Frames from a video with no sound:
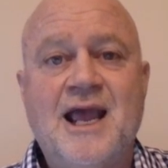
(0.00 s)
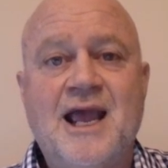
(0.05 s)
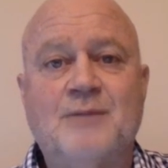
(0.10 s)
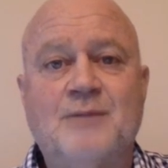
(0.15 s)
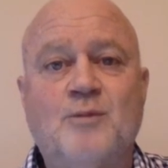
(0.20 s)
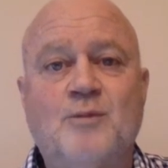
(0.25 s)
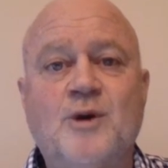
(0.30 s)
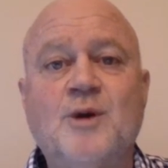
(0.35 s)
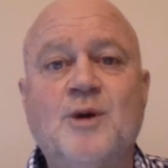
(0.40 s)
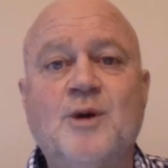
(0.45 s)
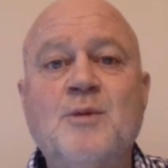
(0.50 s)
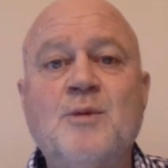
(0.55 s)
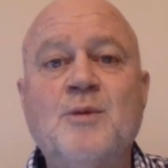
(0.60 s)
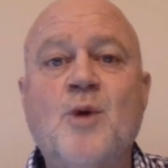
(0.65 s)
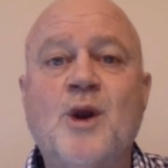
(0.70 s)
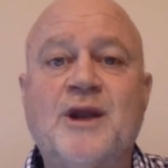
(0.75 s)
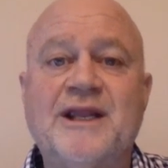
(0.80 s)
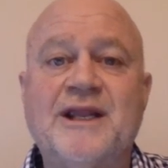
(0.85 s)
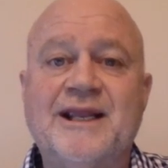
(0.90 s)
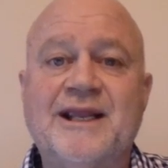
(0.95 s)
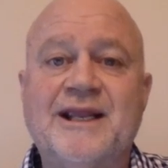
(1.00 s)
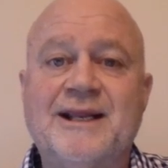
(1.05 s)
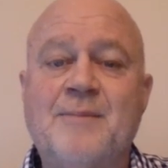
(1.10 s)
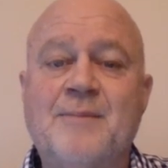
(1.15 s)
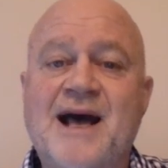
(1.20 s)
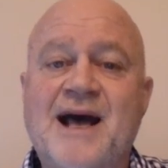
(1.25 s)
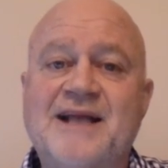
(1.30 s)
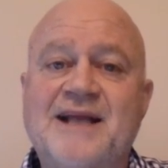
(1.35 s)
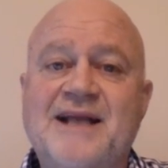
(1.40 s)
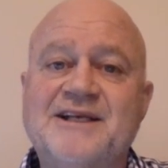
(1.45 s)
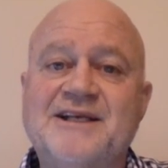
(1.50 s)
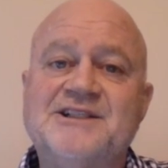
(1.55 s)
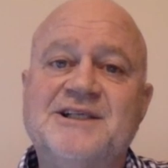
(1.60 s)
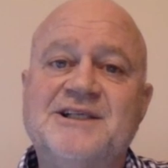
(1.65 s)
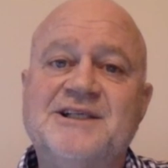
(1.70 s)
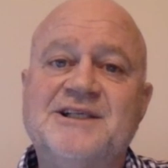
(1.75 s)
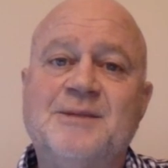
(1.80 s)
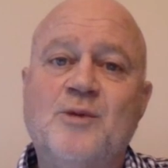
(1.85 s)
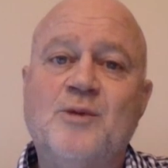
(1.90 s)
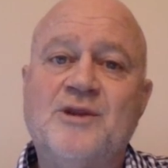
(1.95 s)
And we'll be working in
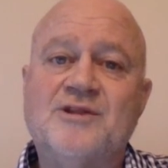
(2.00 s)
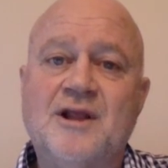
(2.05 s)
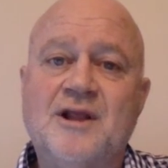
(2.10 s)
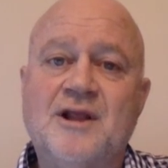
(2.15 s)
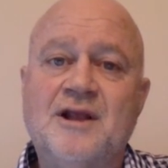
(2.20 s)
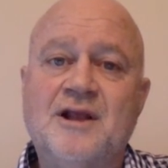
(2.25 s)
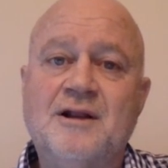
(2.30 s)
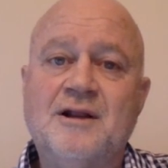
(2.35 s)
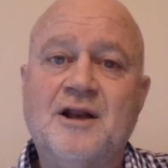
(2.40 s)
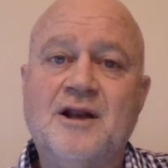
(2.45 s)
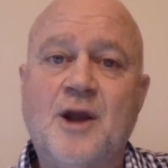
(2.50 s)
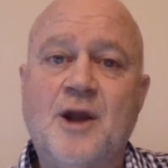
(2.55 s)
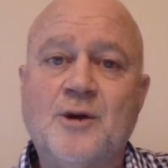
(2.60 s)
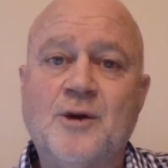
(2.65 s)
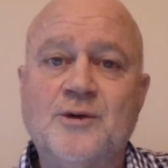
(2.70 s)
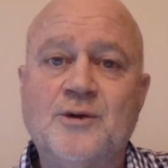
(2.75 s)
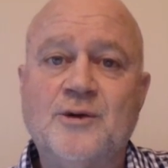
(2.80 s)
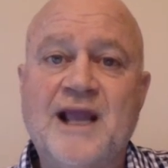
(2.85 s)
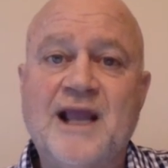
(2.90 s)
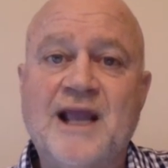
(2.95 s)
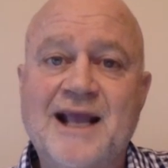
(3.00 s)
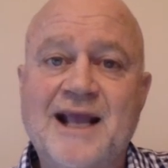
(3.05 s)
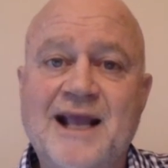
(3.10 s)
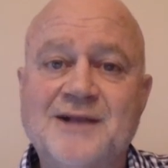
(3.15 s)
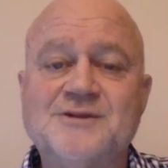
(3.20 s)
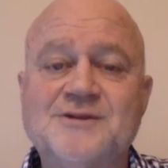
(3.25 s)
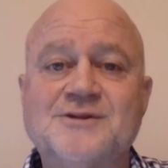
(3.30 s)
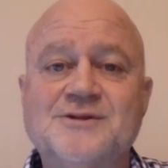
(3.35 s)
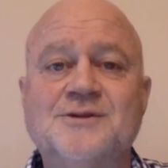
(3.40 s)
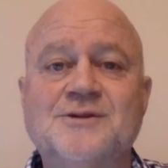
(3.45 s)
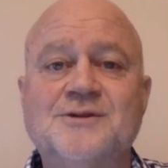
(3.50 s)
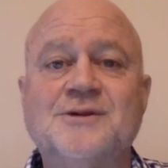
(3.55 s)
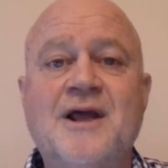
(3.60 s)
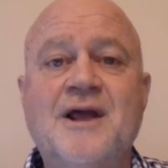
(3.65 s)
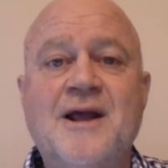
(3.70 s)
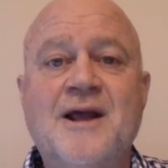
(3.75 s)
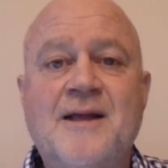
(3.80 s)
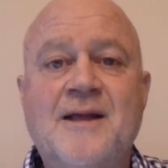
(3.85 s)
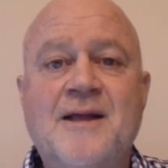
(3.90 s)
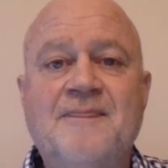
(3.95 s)
partnership with the local council,
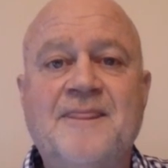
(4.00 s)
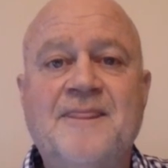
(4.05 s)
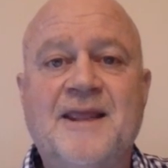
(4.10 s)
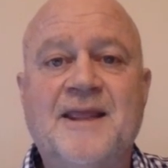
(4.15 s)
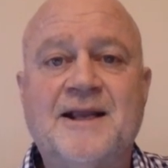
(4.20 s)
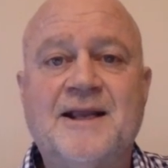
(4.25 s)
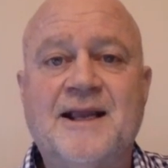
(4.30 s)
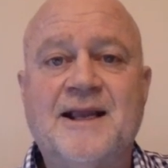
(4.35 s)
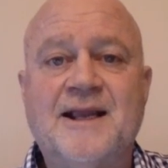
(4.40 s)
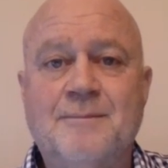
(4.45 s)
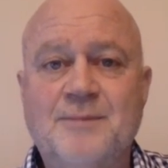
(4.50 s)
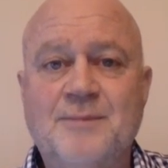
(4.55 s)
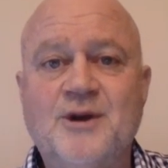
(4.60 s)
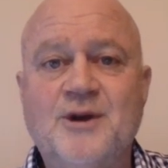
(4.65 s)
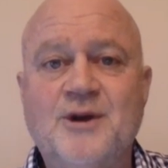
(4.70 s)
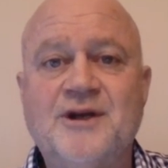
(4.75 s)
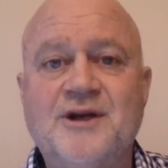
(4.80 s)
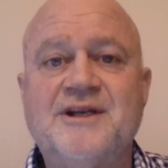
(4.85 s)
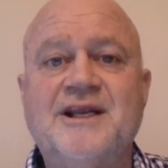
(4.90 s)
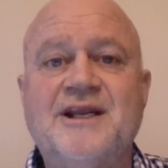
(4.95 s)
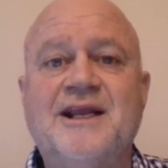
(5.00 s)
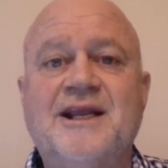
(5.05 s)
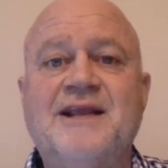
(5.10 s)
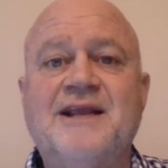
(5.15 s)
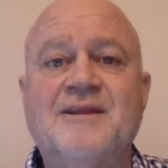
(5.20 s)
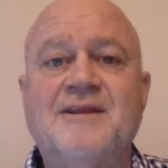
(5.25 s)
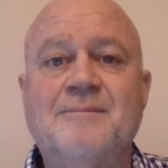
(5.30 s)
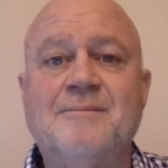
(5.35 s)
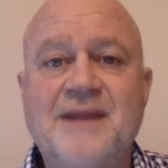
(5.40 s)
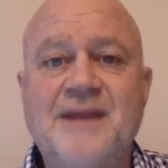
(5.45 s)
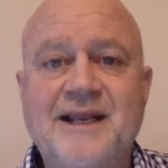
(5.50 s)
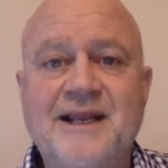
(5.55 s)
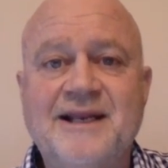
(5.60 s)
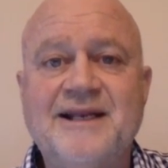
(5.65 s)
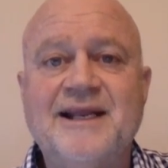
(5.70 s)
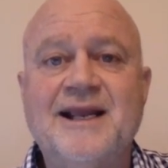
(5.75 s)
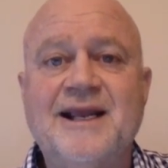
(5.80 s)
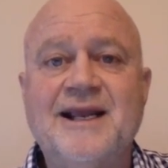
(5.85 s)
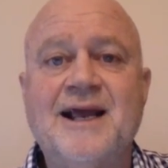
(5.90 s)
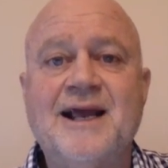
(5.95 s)
the community, the
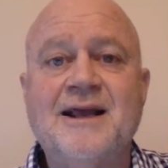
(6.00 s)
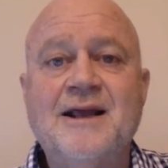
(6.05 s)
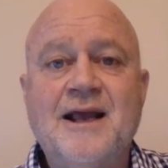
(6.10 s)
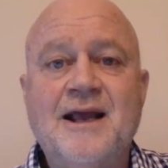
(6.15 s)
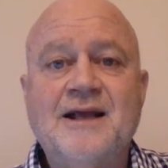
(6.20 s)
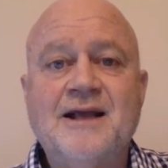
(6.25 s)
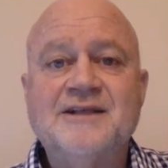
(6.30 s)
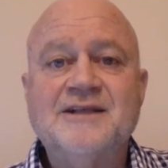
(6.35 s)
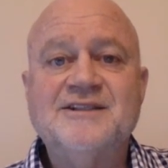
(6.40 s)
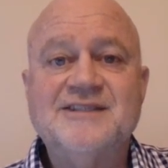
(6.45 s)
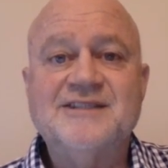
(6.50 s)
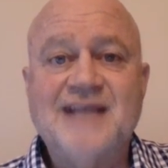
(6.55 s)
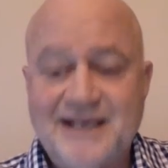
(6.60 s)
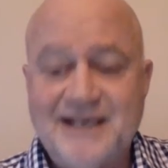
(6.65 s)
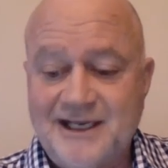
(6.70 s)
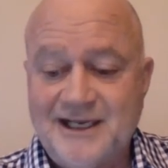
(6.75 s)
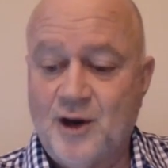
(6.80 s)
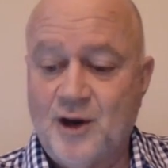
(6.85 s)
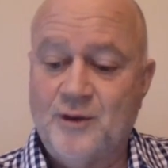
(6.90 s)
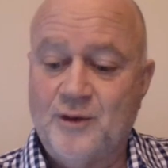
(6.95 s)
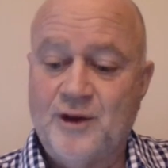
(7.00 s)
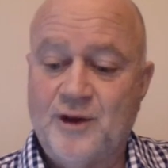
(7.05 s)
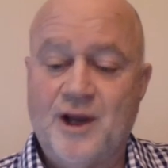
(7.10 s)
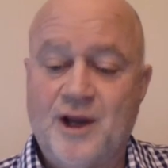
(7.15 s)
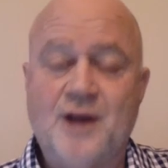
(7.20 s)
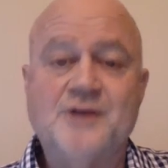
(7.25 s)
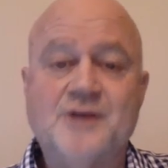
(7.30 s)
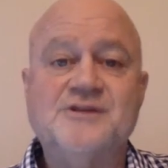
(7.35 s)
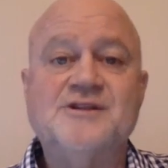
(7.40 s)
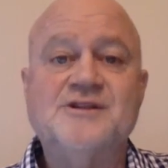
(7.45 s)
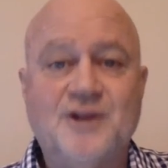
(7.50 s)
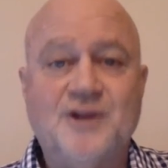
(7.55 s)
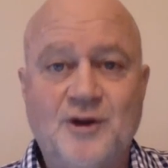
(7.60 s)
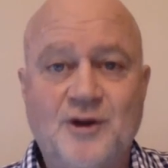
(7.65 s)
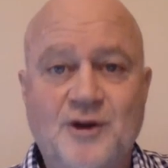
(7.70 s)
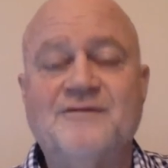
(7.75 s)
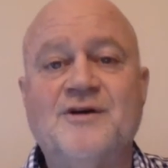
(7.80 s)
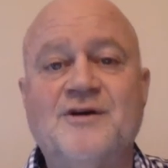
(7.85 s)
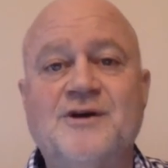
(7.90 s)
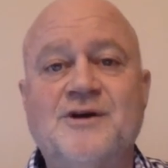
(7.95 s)
media, Study Gold Coast, the
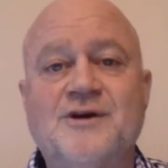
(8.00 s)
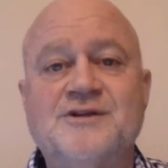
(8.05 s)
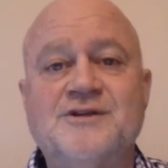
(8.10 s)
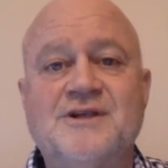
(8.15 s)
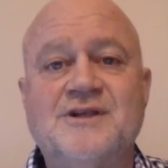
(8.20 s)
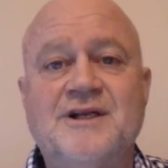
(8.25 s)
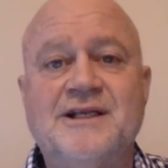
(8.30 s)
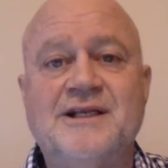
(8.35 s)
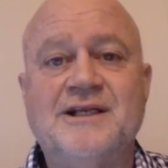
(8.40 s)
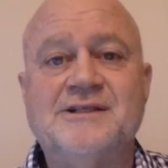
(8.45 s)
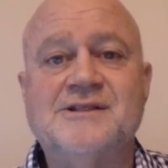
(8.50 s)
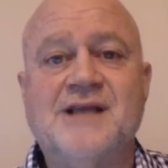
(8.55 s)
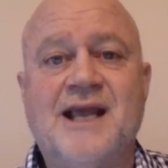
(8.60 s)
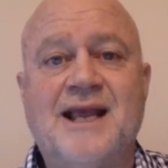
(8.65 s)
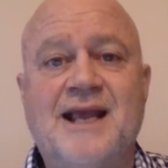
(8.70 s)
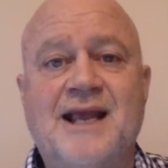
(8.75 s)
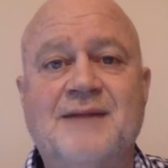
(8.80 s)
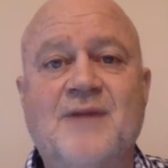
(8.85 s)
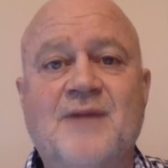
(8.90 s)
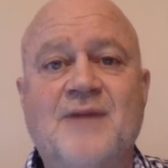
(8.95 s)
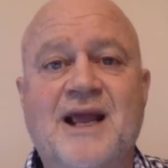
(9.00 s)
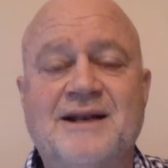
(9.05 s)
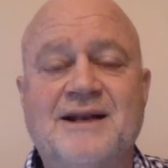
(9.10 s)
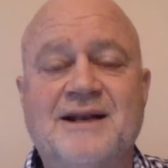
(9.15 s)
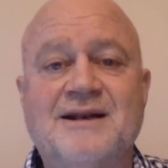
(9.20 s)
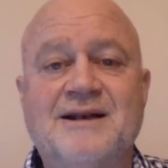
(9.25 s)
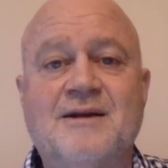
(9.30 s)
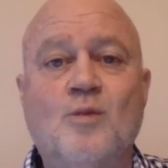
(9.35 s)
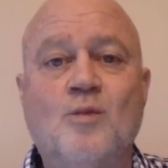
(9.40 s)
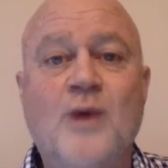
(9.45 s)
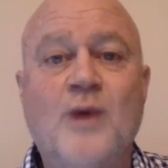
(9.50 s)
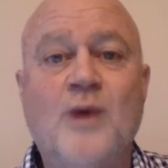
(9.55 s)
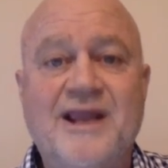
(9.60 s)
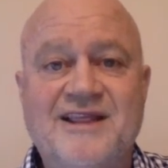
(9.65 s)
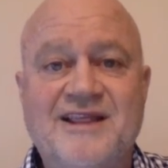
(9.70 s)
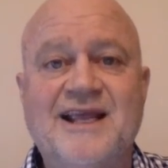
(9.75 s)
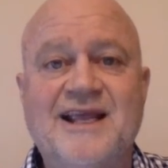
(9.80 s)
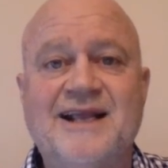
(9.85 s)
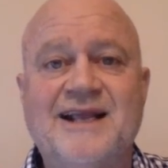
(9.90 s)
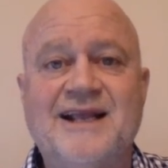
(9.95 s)
universities, and we
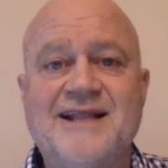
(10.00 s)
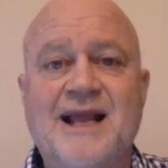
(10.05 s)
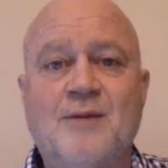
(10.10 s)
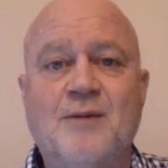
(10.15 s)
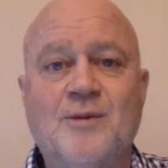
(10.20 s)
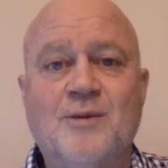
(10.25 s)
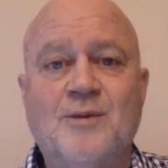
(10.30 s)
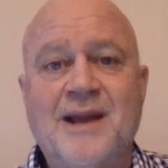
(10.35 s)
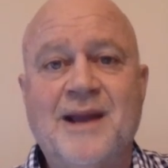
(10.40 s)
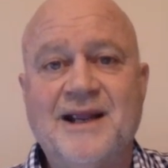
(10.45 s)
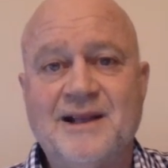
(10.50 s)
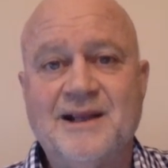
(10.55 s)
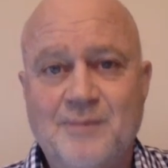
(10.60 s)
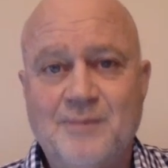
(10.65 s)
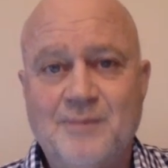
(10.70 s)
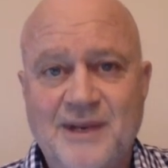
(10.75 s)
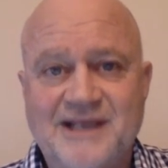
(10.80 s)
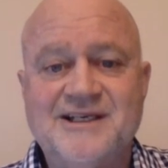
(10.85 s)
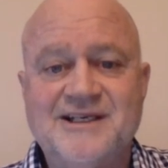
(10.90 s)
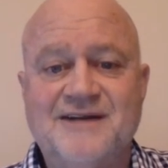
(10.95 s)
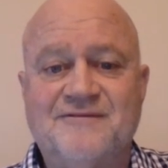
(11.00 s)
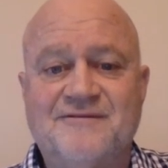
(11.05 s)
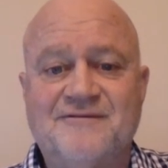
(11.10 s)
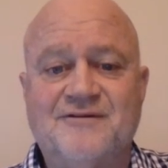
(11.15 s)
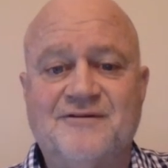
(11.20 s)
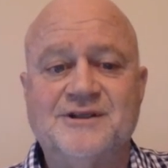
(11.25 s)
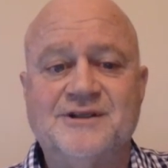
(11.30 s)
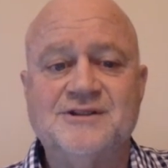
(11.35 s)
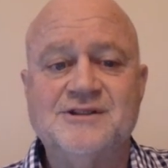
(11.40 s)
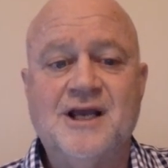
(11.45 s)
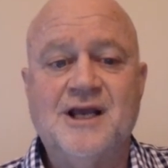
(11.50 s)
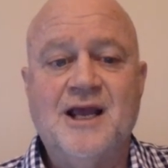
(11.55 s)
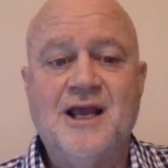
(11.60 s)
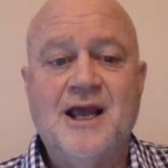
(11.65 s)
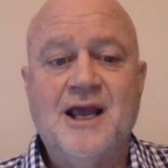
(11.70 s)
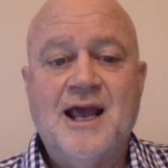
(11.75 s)
think that will make a big difference.